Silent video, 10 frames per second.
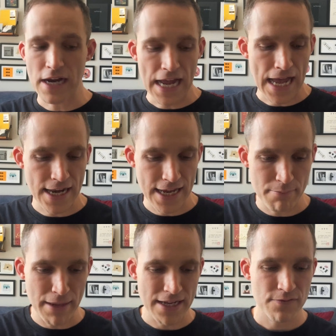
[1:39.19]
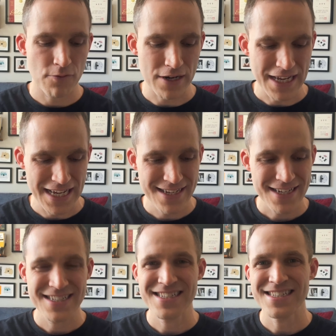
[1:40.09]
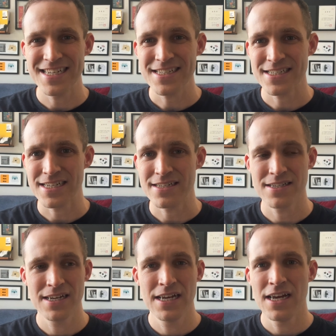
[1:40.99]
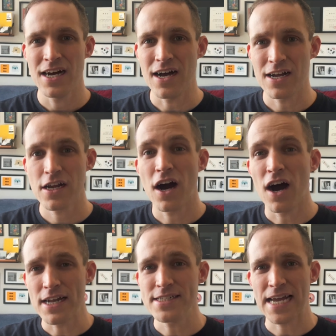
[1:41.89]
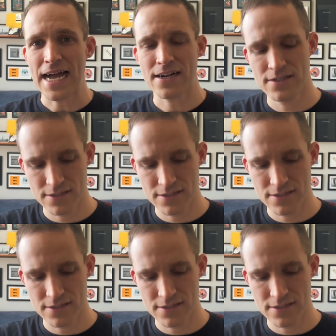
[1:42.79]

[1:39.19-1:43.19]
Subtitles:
and it makes for an inconsistent contact.